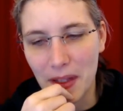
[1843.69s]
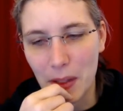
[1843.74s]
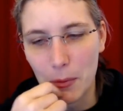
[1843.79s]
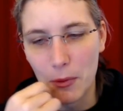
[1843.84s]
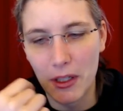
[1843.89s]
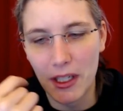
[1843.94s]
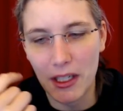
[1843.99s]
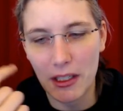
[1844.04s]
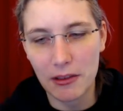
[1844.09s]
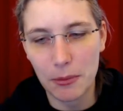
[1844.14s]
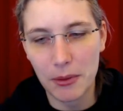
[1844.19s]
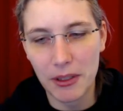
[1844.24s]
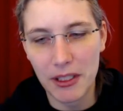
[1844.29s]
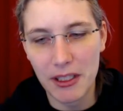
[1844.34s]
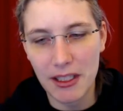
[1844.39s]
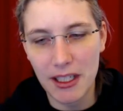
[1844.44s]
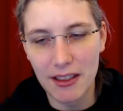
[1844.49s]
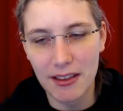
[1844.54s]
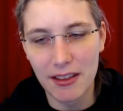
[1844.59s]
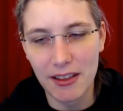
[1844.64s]
what Octoprint
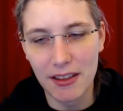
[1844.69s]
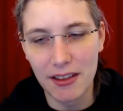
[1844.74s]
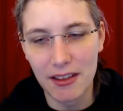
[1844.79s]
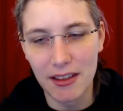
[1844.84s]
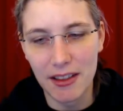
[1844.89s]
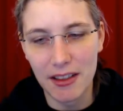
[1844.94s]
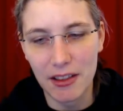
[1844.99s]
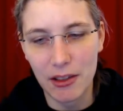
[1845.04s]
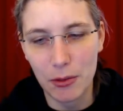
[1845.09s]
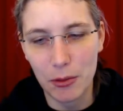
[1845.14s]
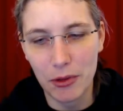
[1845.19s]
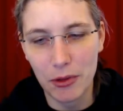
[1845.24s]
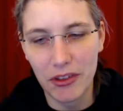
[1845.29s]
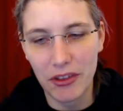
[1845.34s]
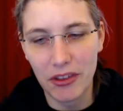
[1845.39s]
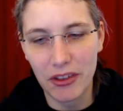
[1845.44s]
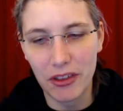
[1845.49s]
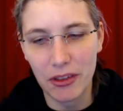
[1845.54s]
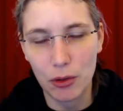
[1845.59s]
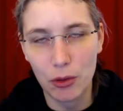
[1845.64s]
does is it
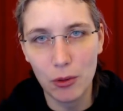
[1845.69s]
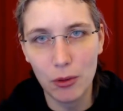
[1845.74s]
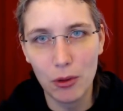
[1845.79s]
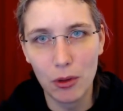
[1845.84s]
uses a tool